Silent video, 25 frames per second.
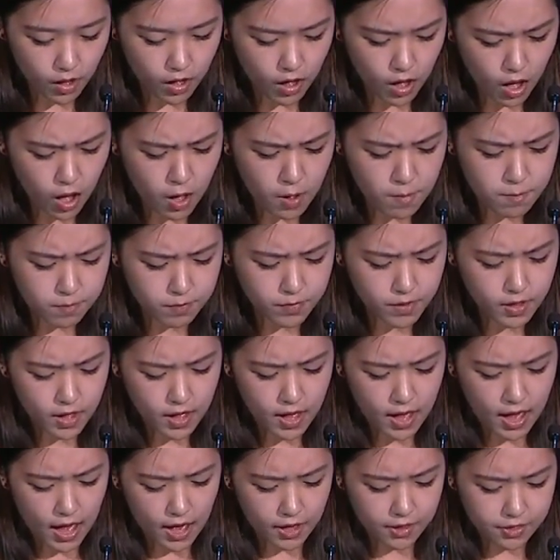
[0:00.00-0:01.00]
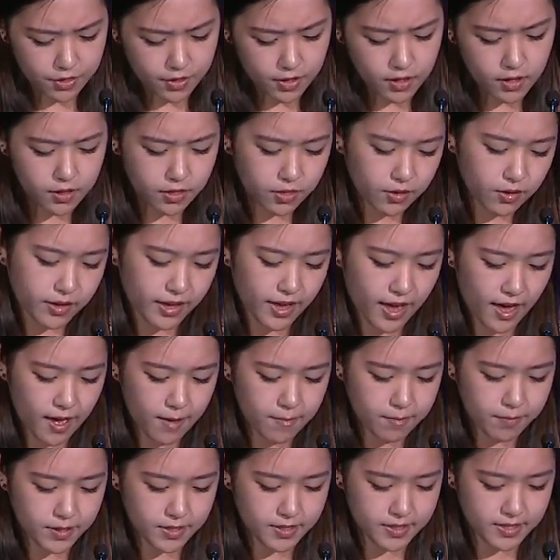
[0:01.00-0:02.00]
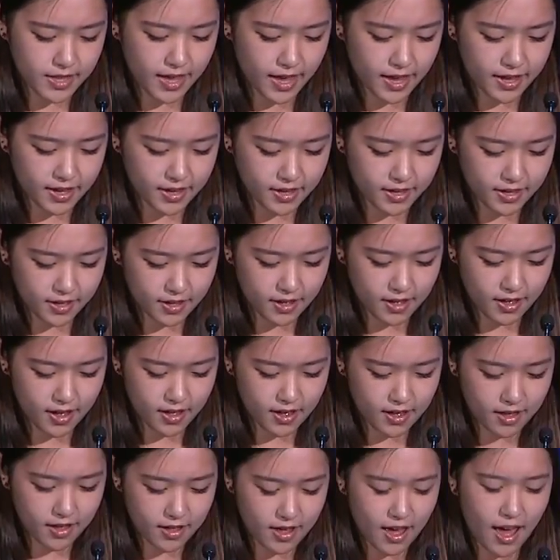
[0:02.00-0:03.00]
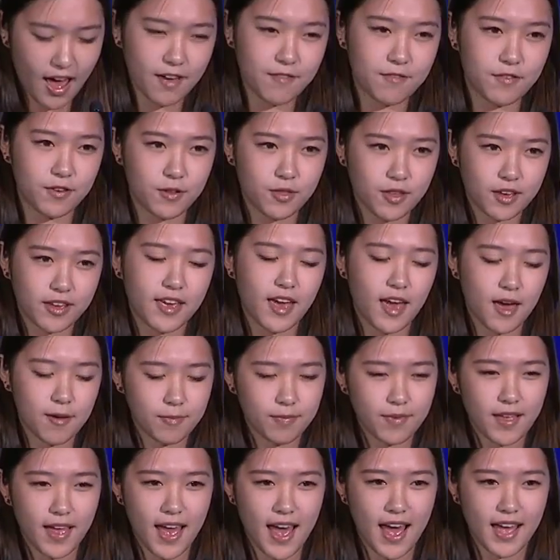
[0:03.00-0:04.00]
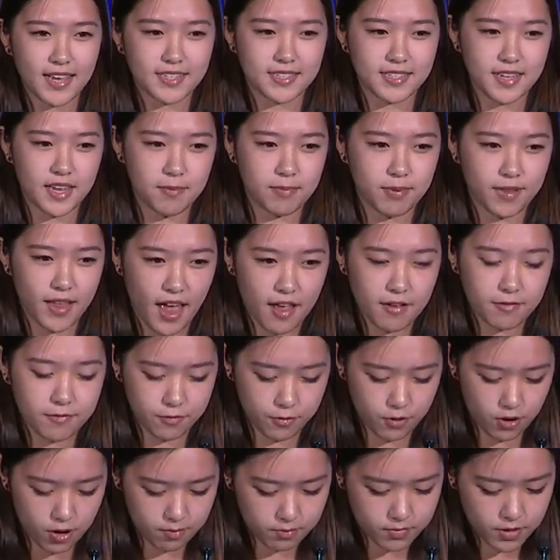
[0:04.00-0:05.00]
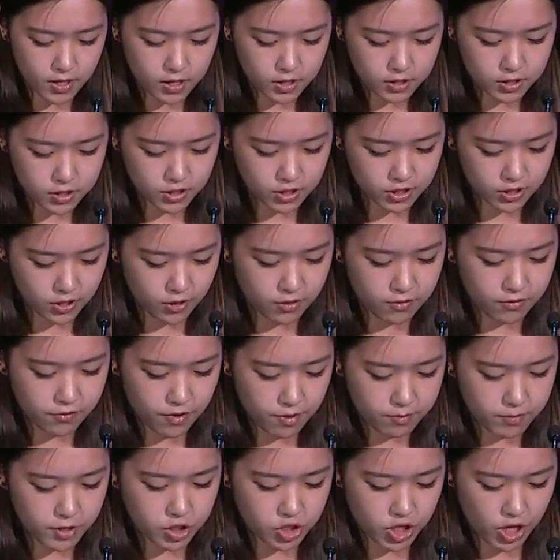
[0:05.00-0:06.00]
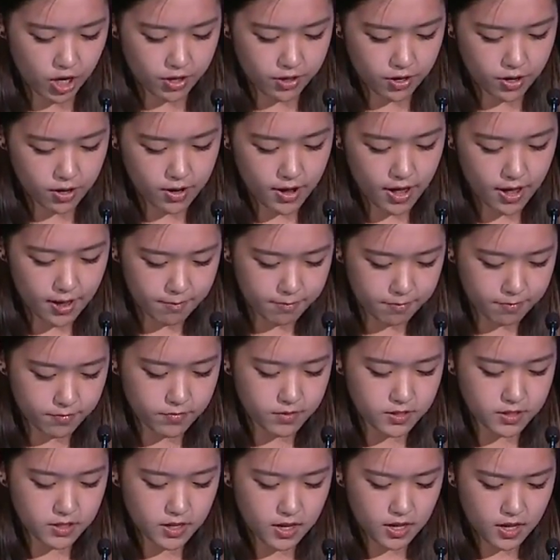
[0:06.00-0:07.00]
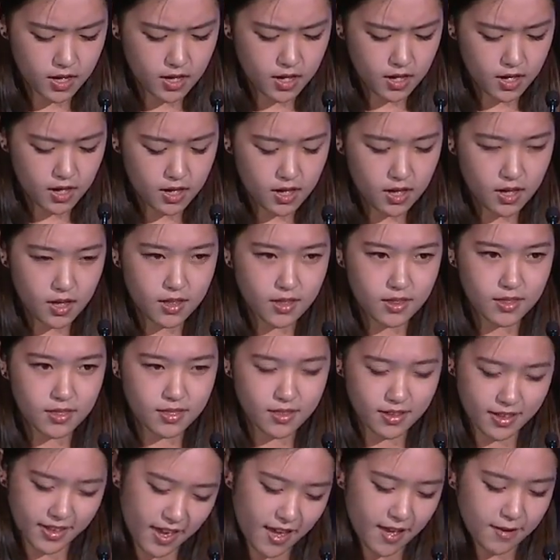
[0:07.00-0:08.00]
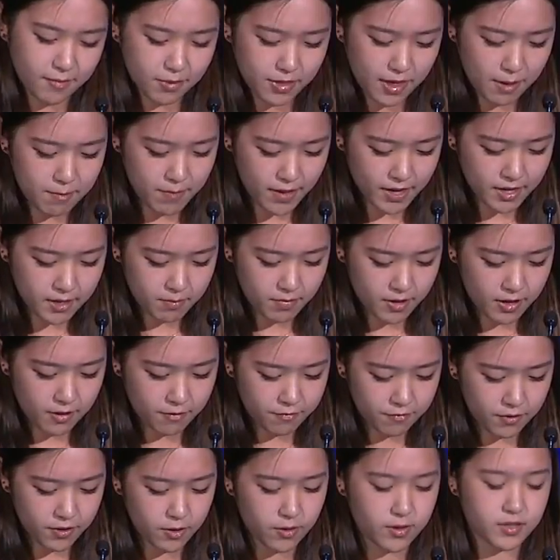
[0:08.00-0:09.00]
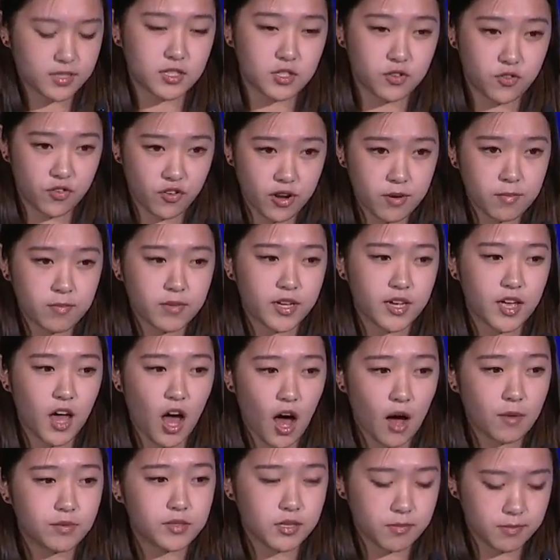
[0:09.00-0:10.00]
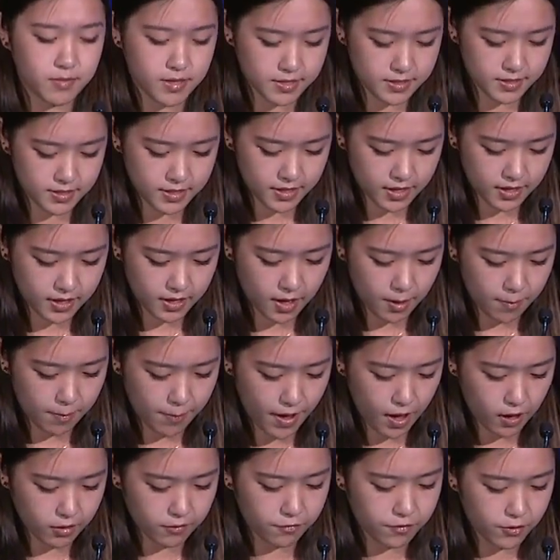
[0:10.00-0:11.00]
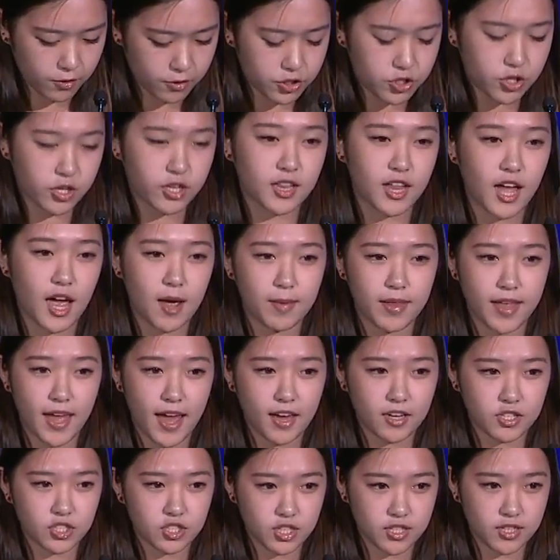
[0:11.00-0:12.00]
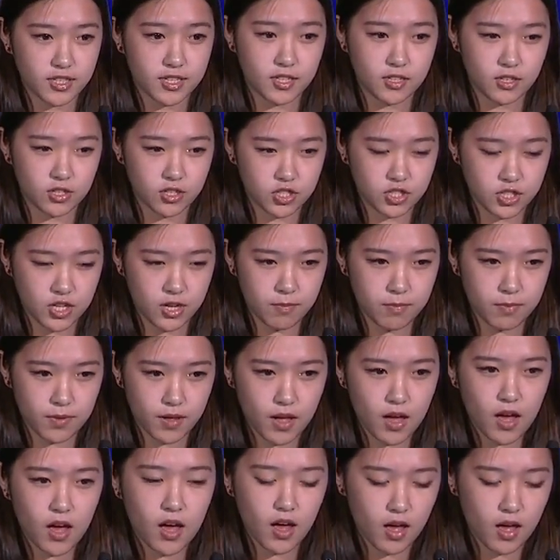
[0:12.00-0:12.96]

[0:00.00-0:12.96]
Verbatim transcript: Um, I think the camp is like, I view the camp as a platform to learn from each other and the camp that made me feel extremely optimistic about future climate action leadership.